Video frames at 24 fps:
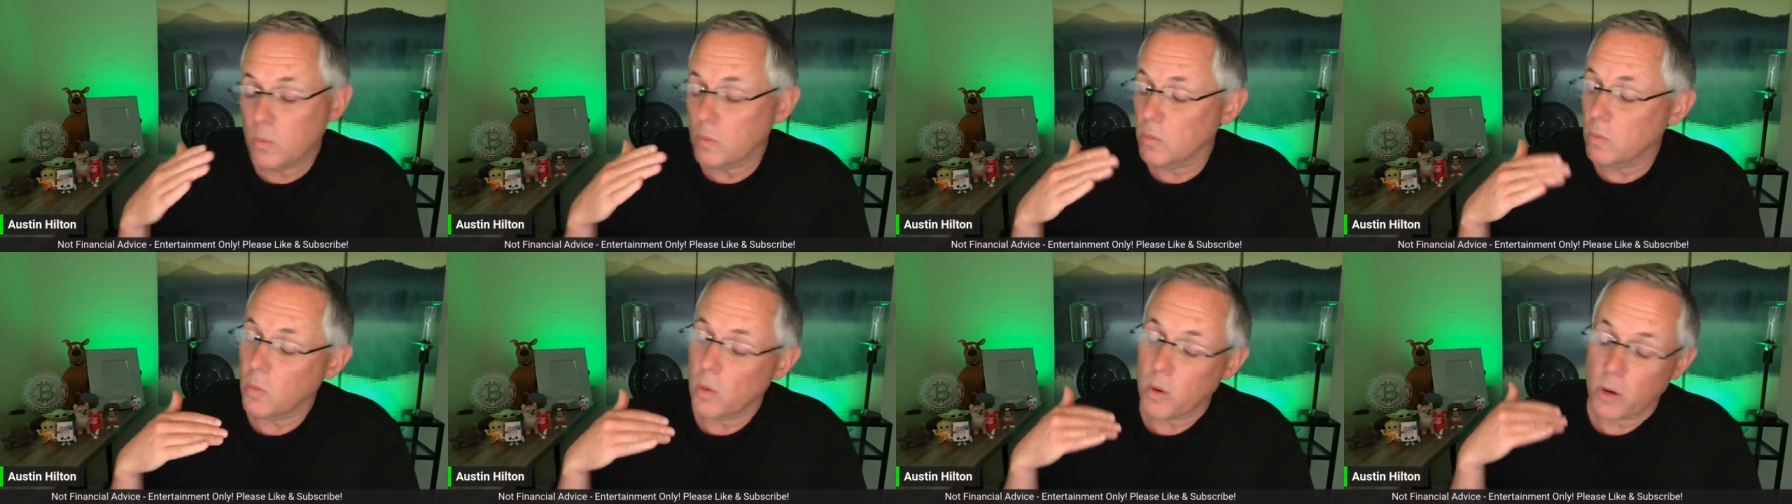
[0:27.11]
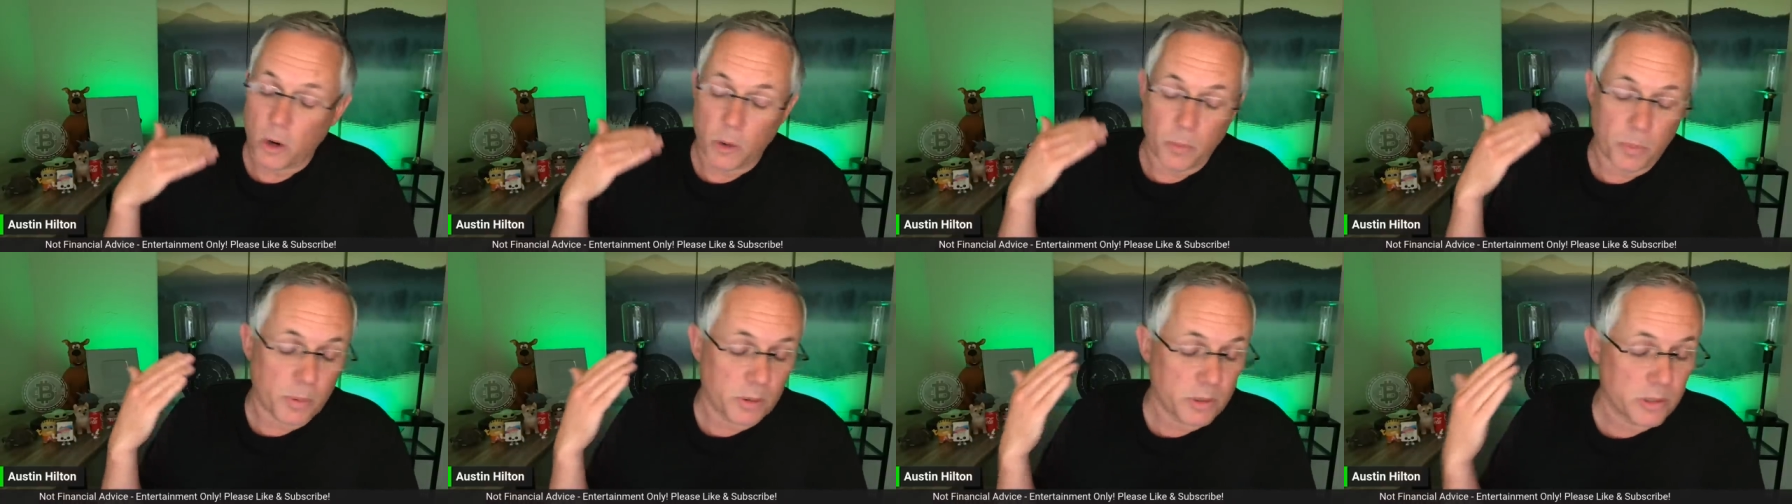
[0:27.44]
what
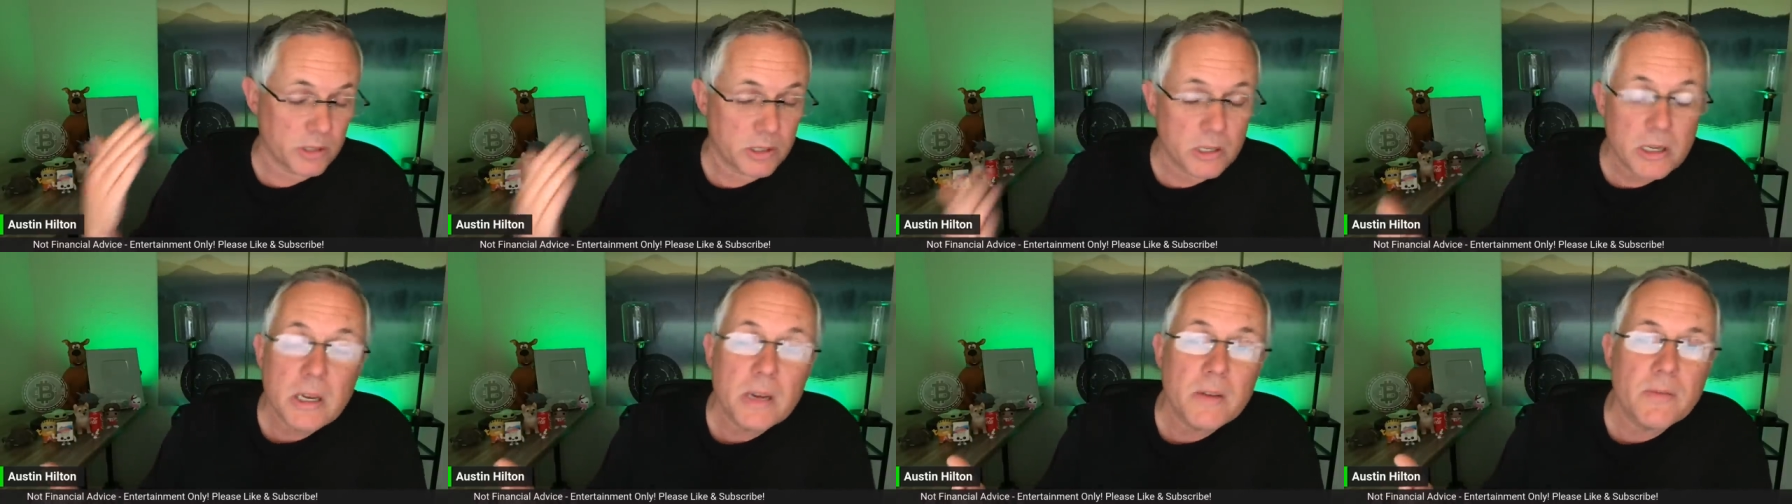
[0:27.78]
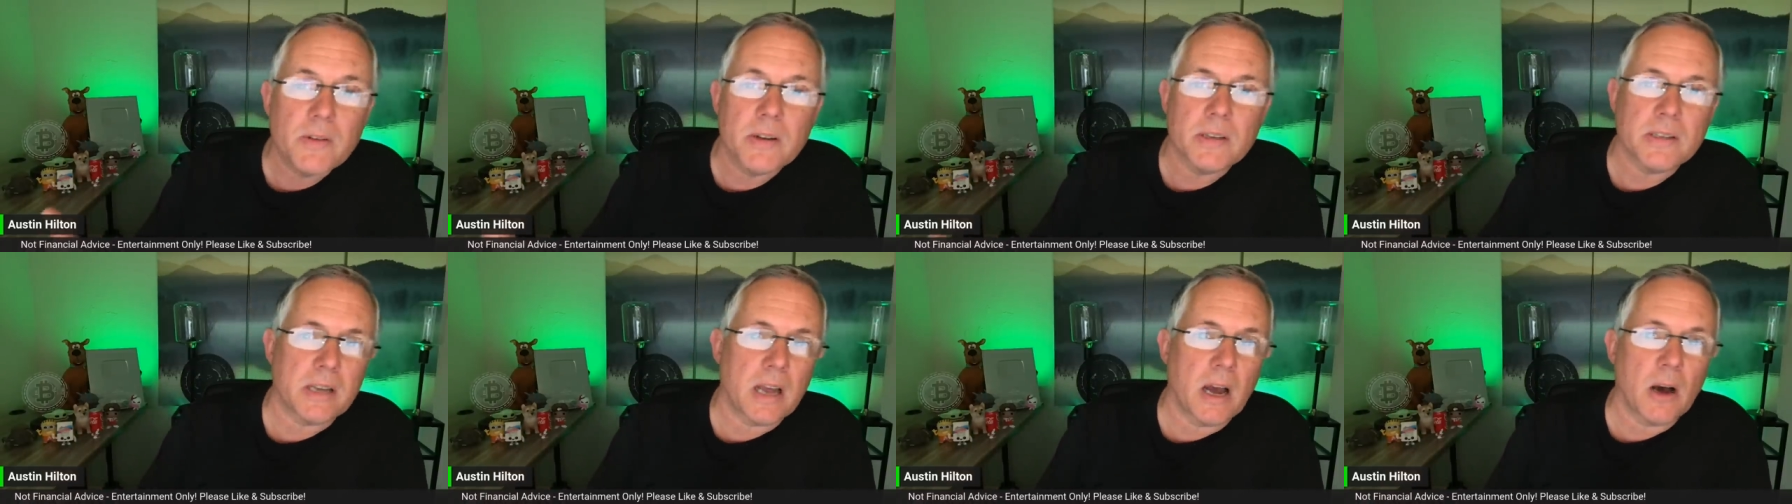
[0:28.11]
are perceived
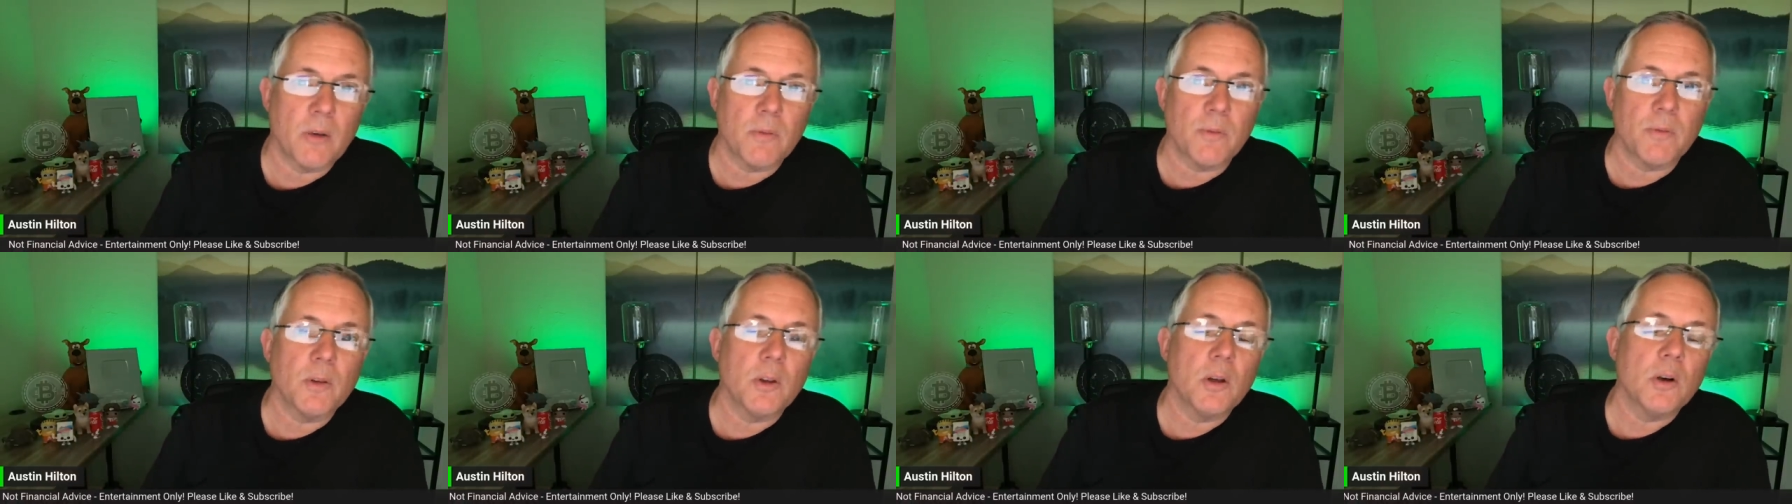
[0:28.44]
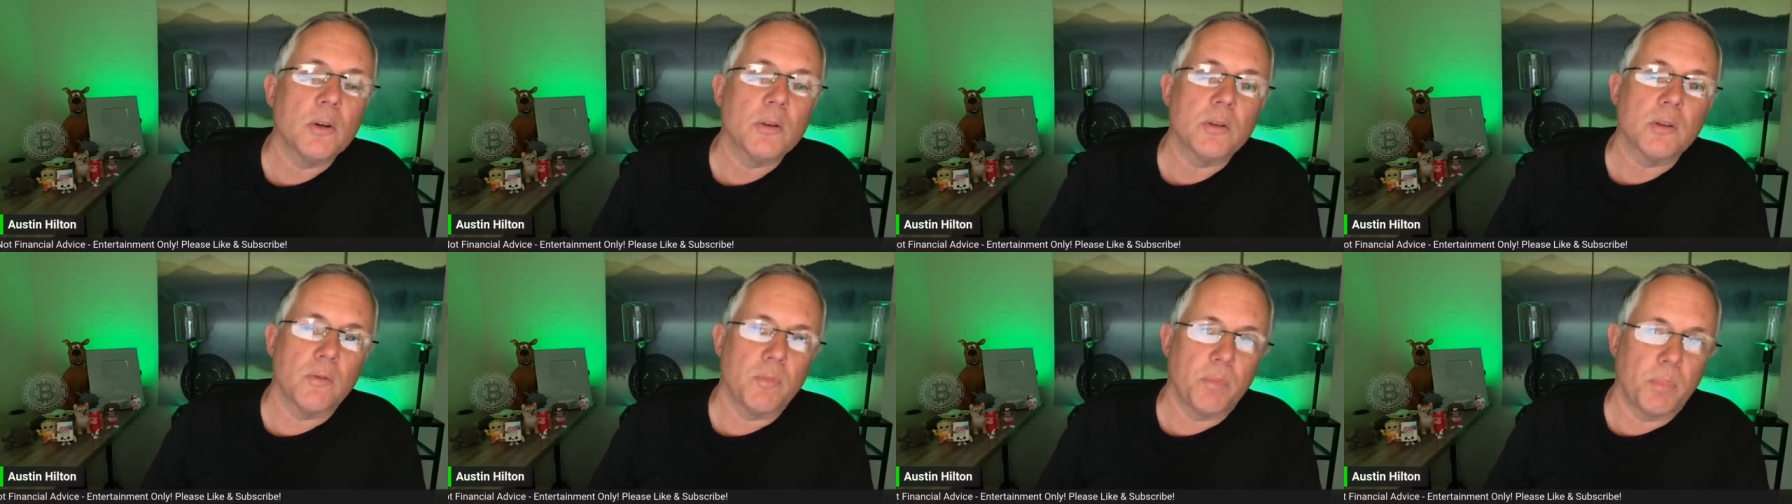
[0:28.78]
as outflows of